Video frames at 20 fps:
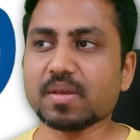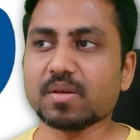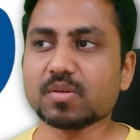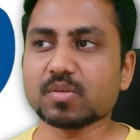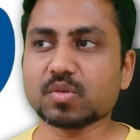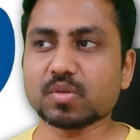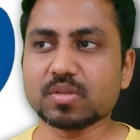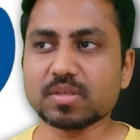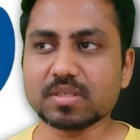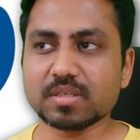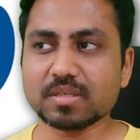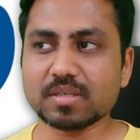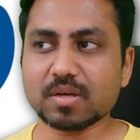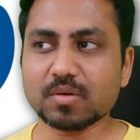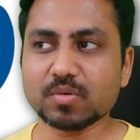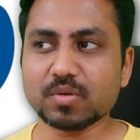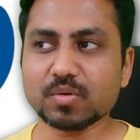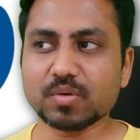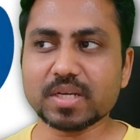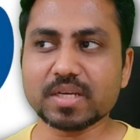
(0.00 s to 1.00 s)
So this is how
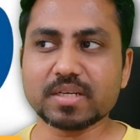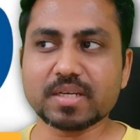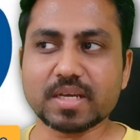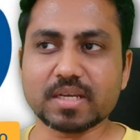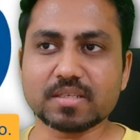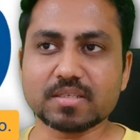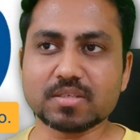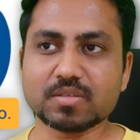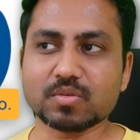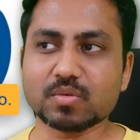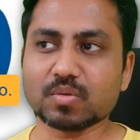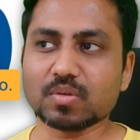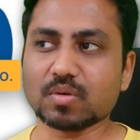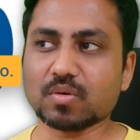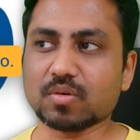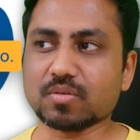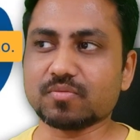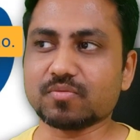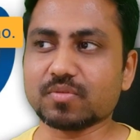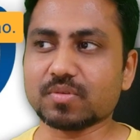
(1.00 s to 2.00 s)
you get access to the
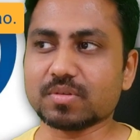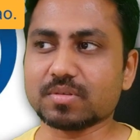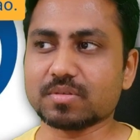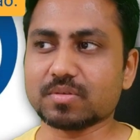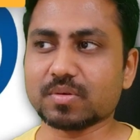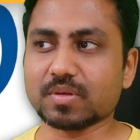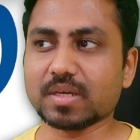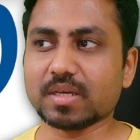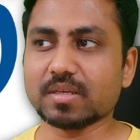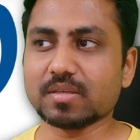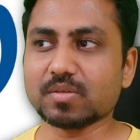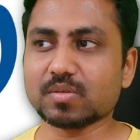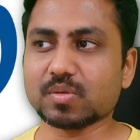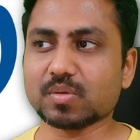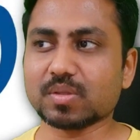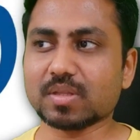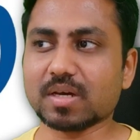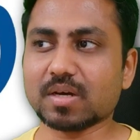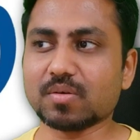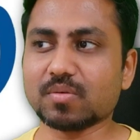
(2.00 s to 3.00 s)
Confluence. Okay,
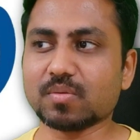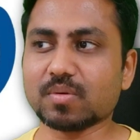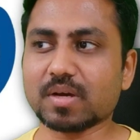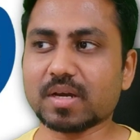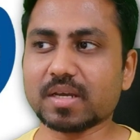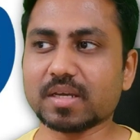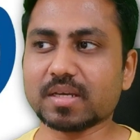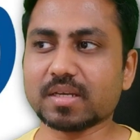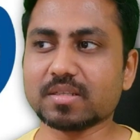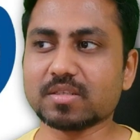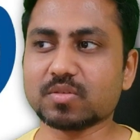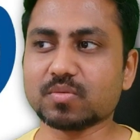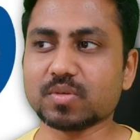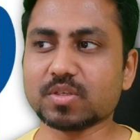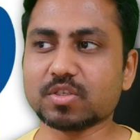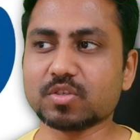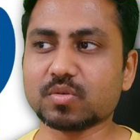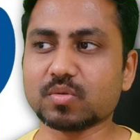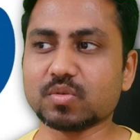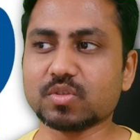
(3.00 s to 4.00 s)
so now I can
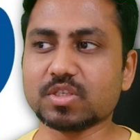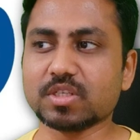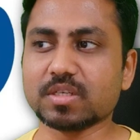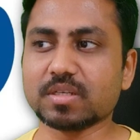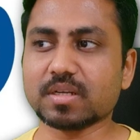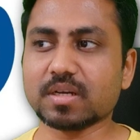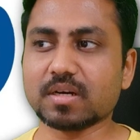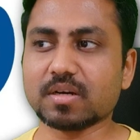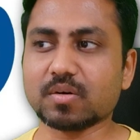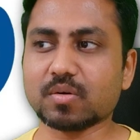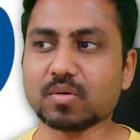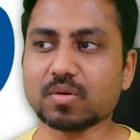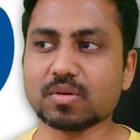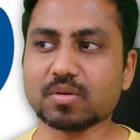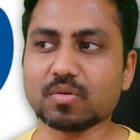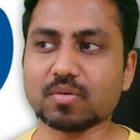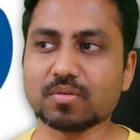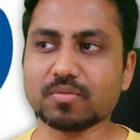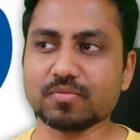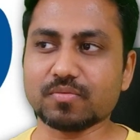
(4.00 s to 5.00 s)
switch to Jira or
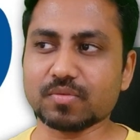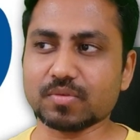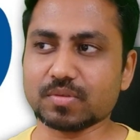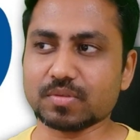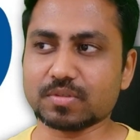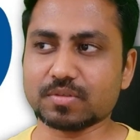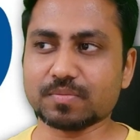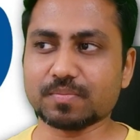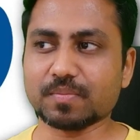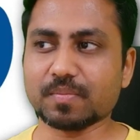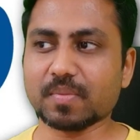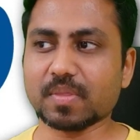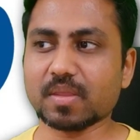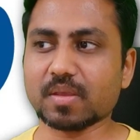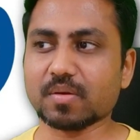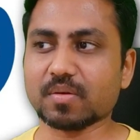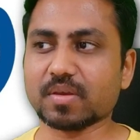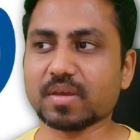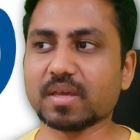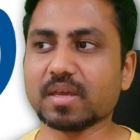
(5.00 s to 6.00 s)
Confluence.
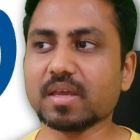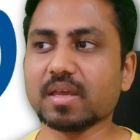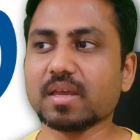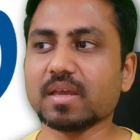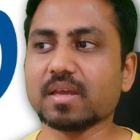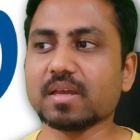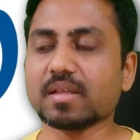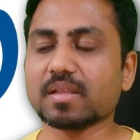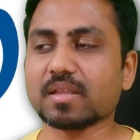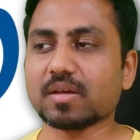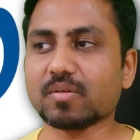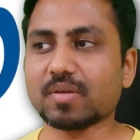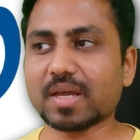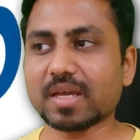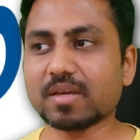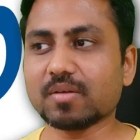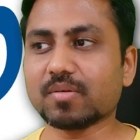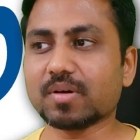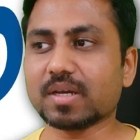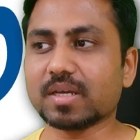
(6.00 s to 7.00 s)
Okay, now
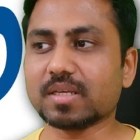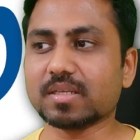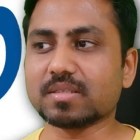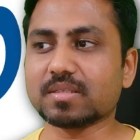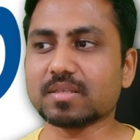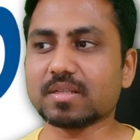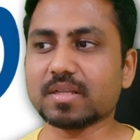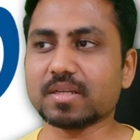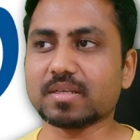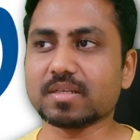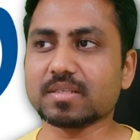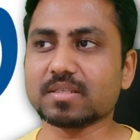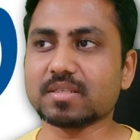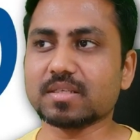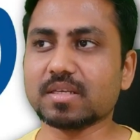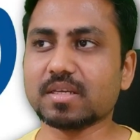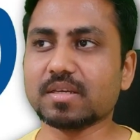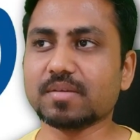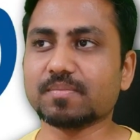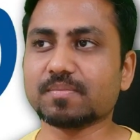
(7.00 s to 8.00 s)
likewise, let us
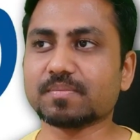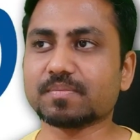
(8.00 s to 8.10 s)
see